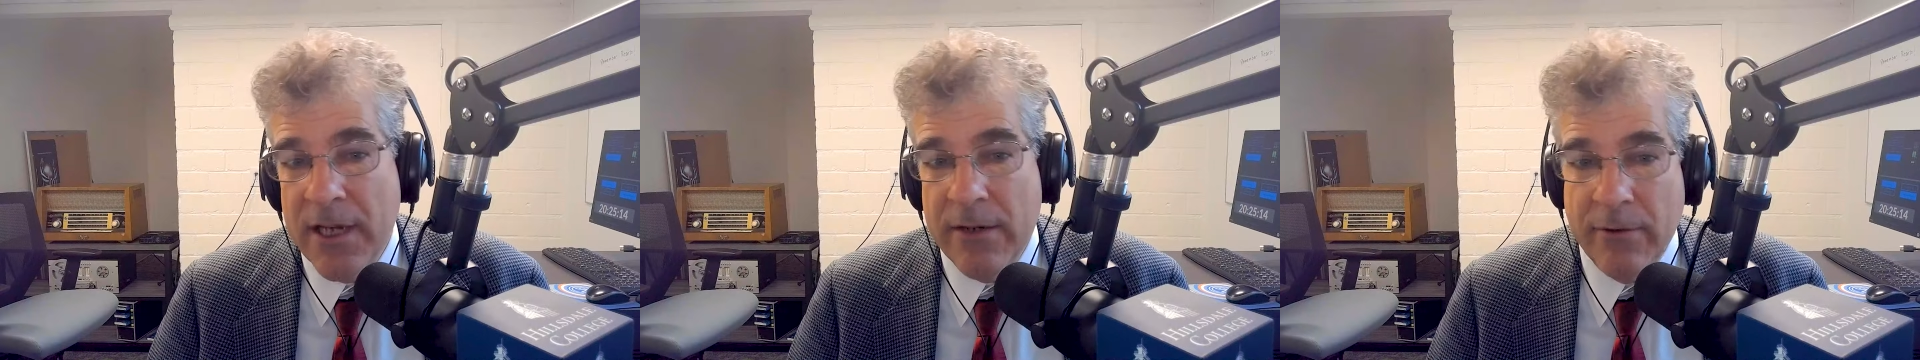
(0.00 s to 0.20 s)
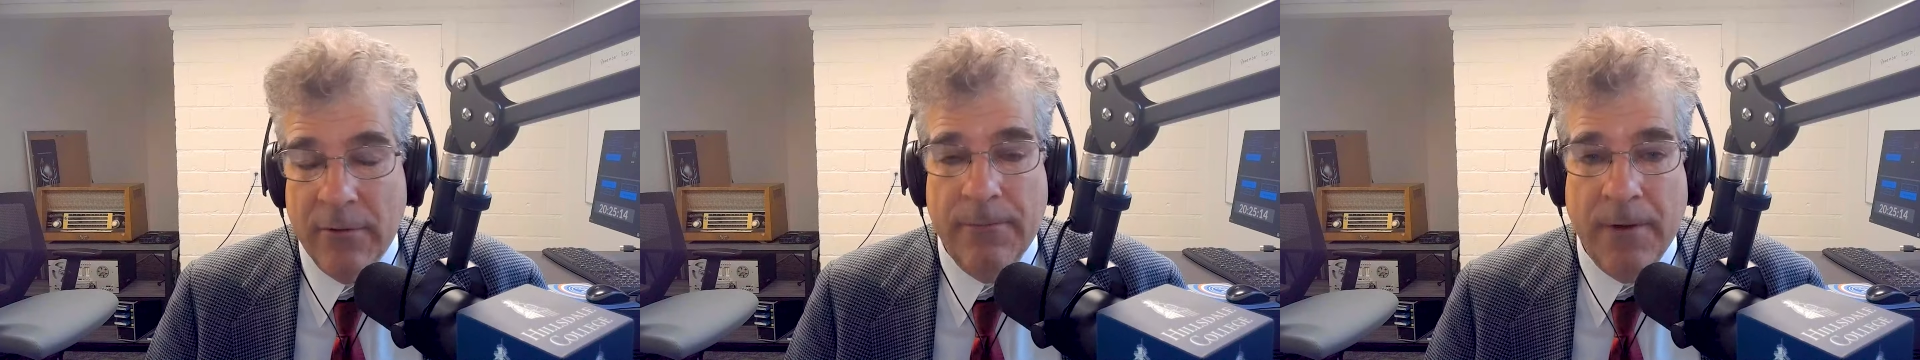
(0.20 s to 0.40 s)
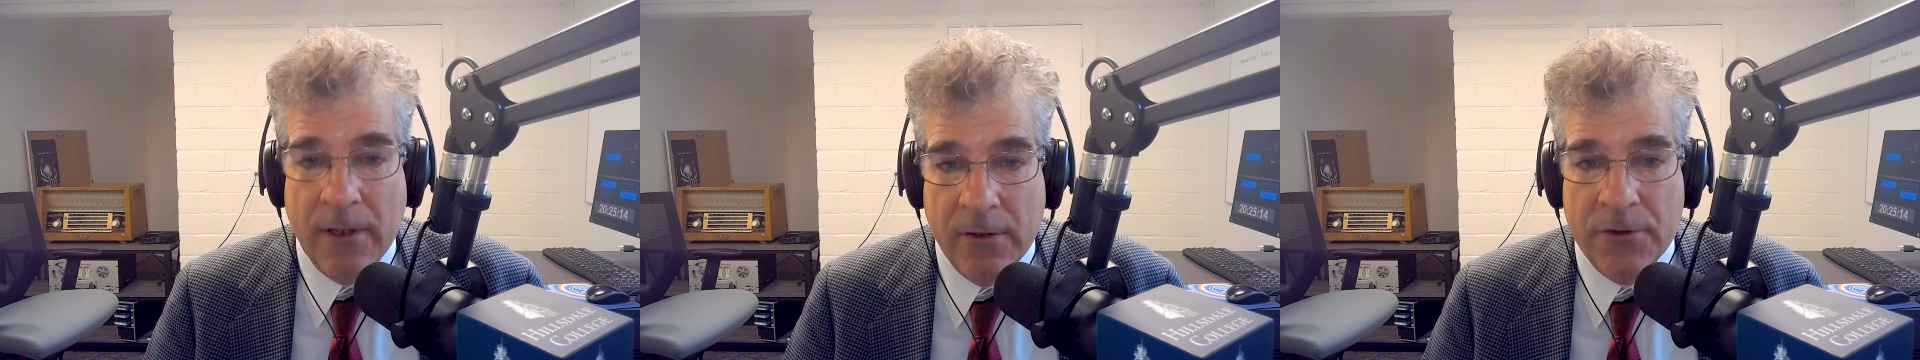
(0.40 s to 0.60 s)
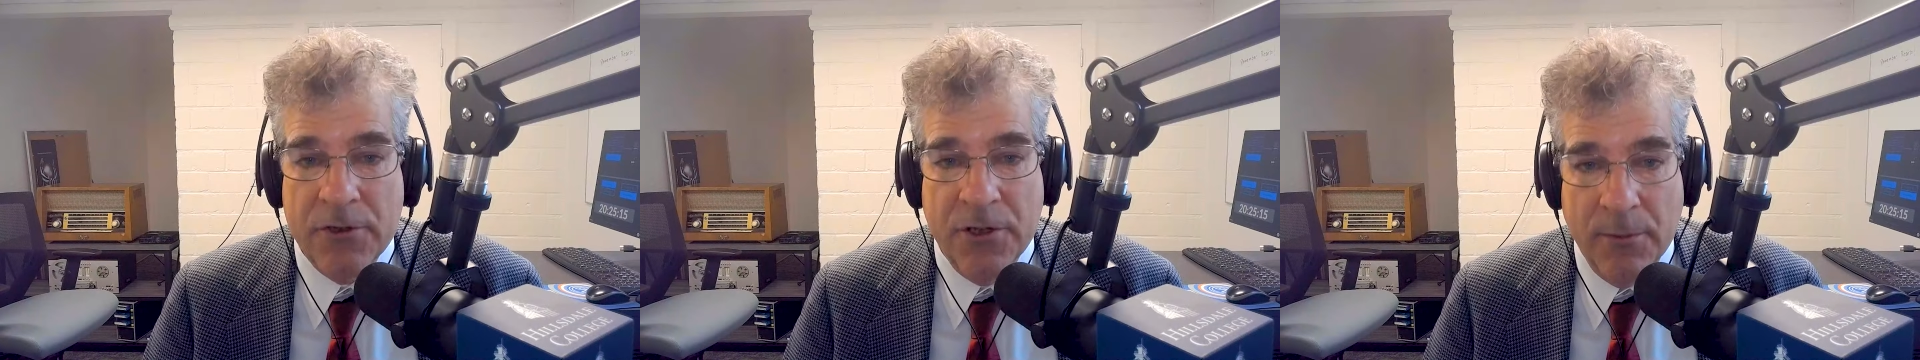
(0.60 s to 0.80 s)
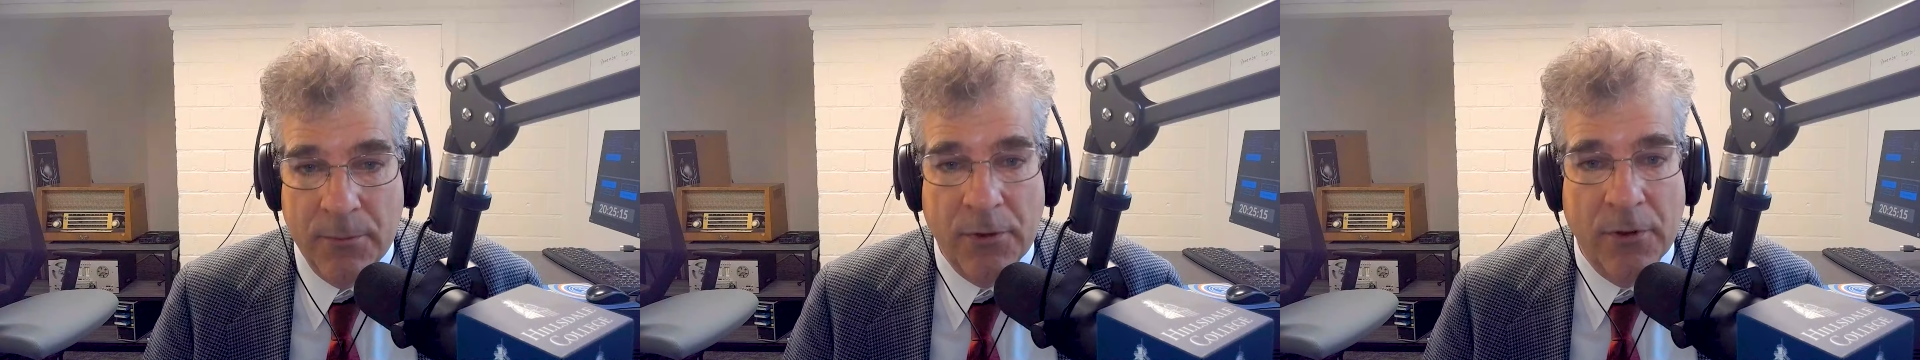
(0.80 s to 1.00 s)
of our
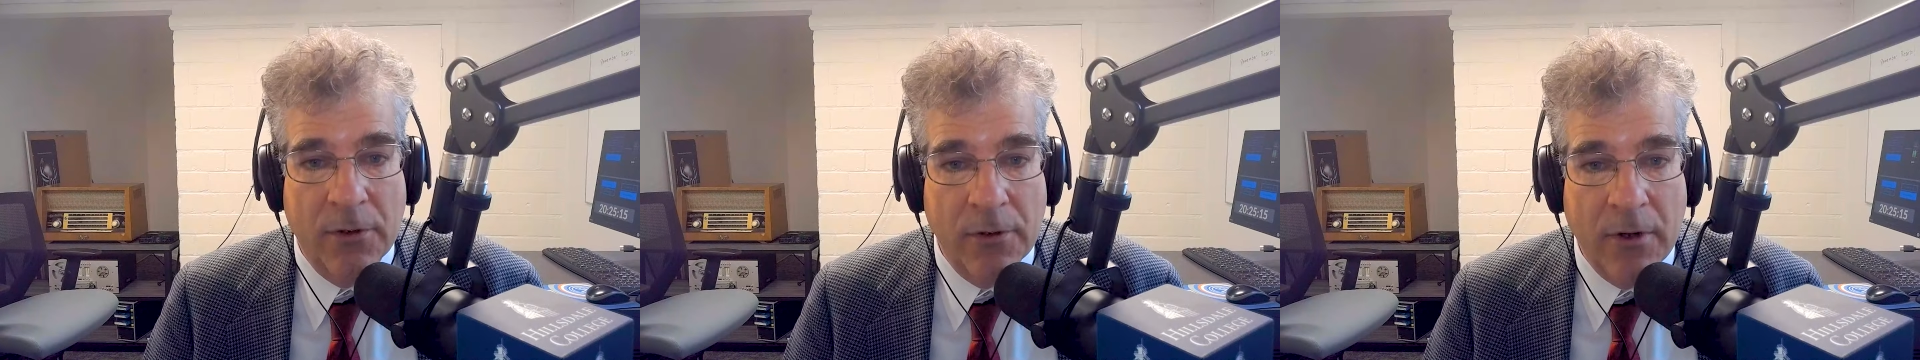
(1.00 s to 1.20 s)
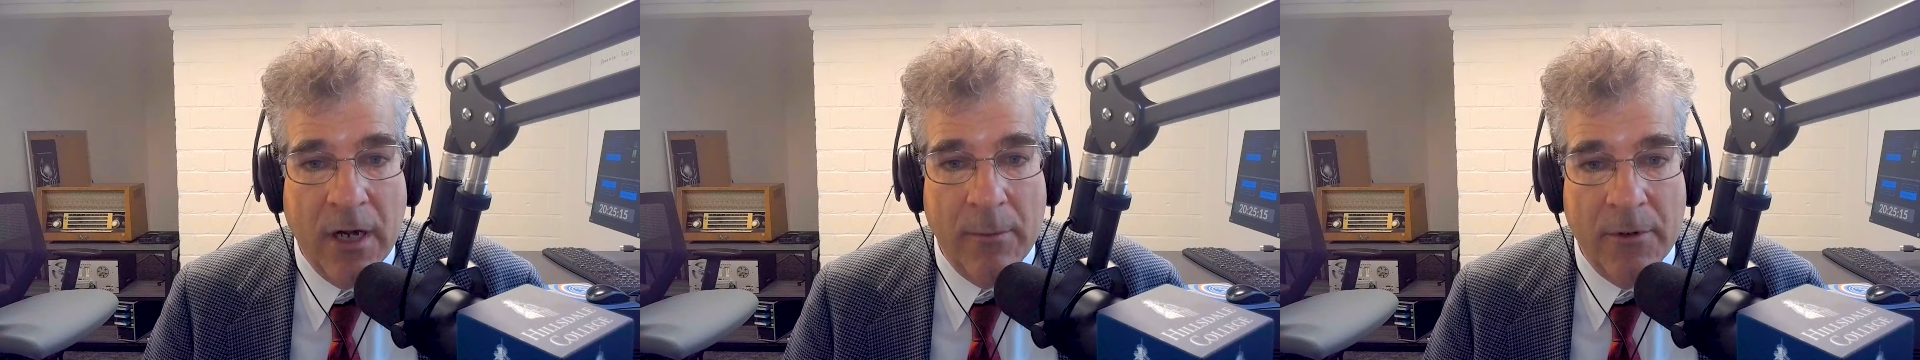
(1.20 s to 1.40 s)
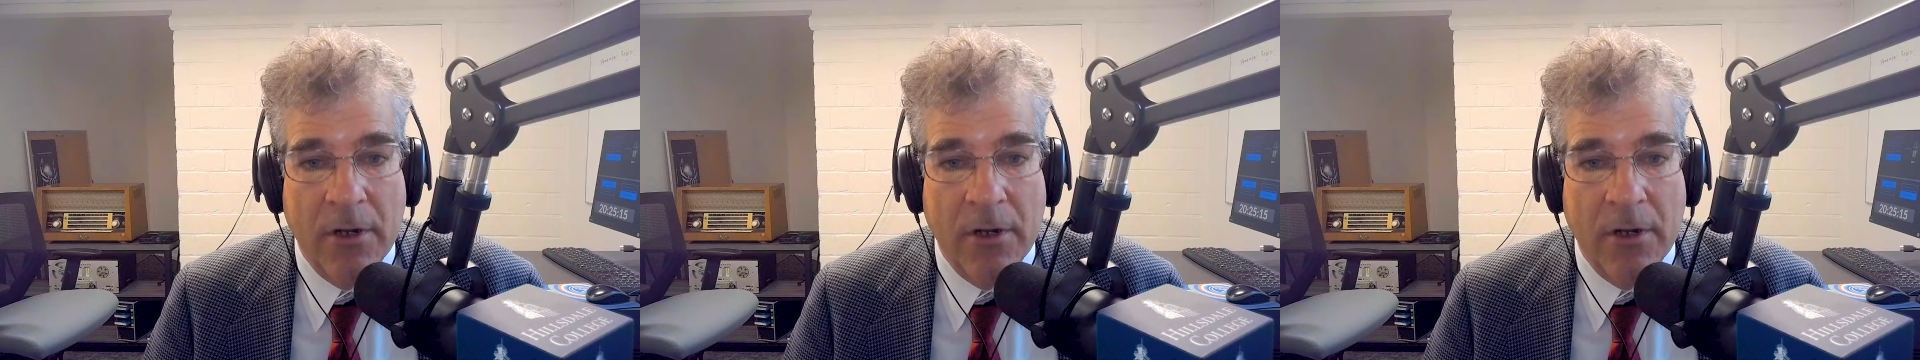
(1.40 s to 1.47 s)
fellowship program,